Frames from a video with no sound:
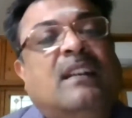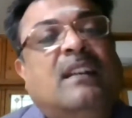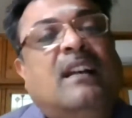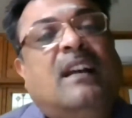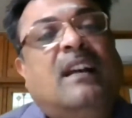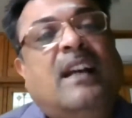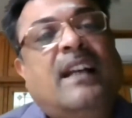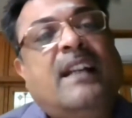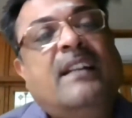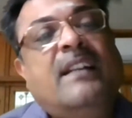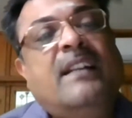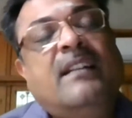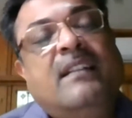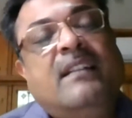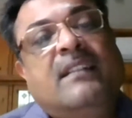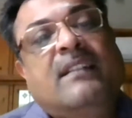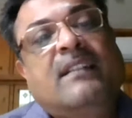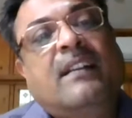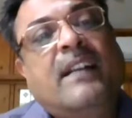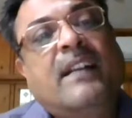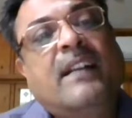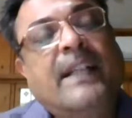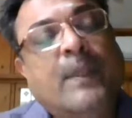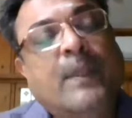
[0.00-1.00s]
and
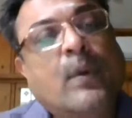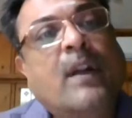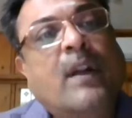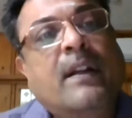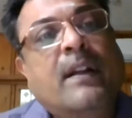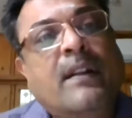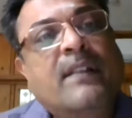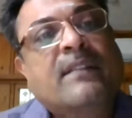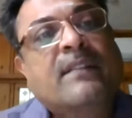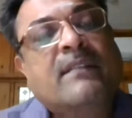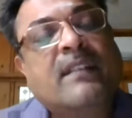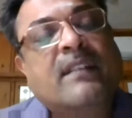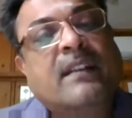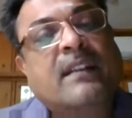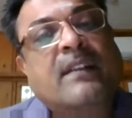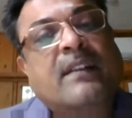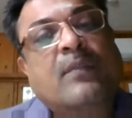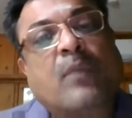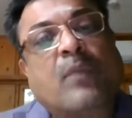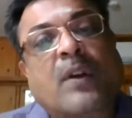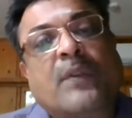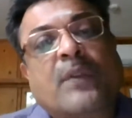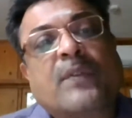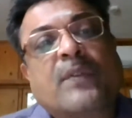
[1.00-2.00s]
try to understand
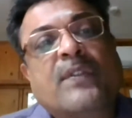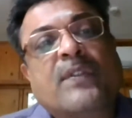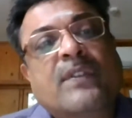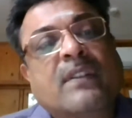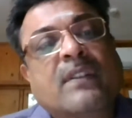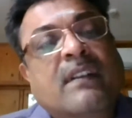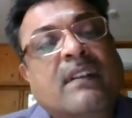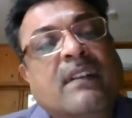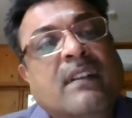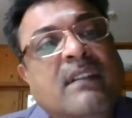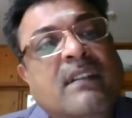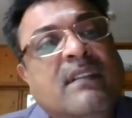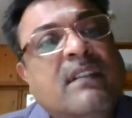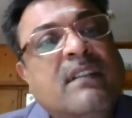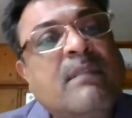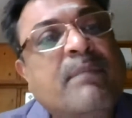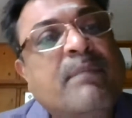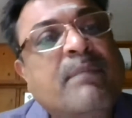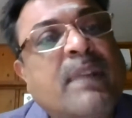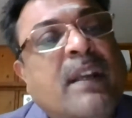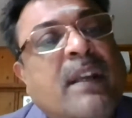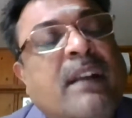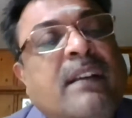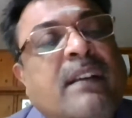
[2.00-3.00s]
what was the reason
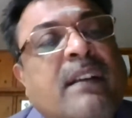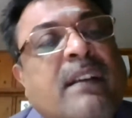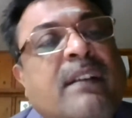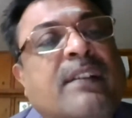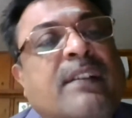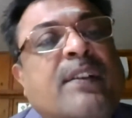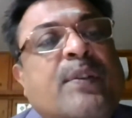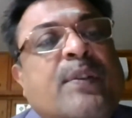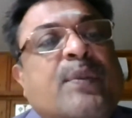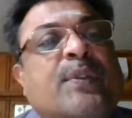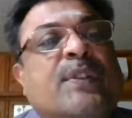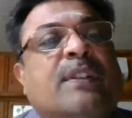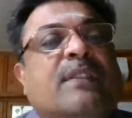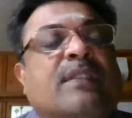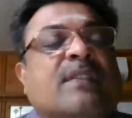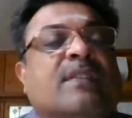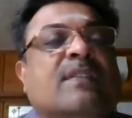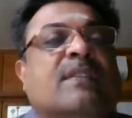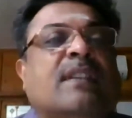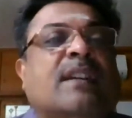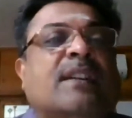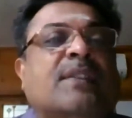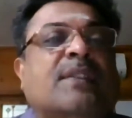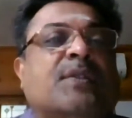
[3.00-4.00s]
behind introducing the
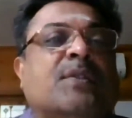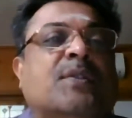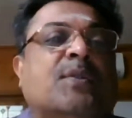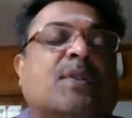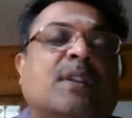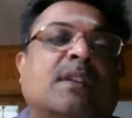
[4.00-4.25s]
statute.